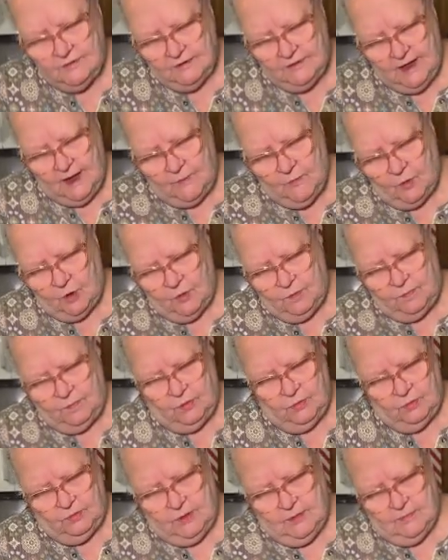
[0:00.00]
Now I'm going to put
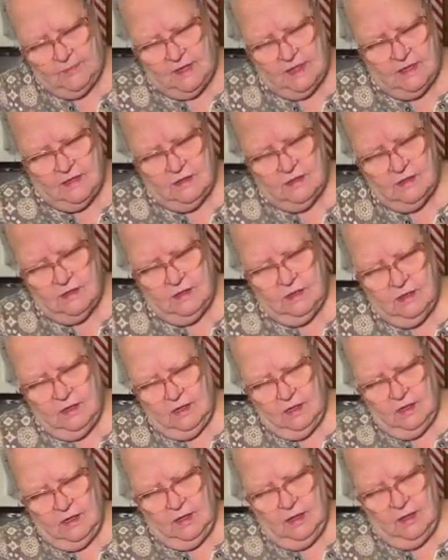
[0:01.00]
them in my
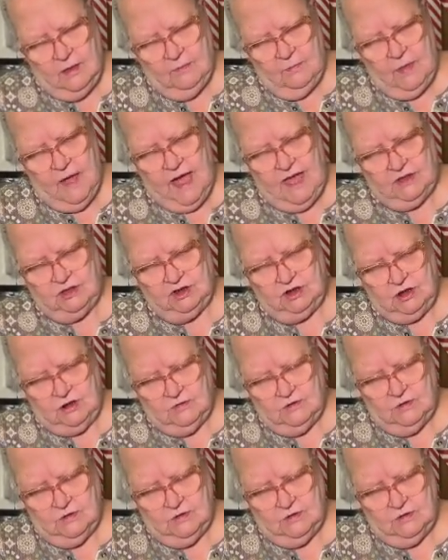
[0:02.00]
pie shell.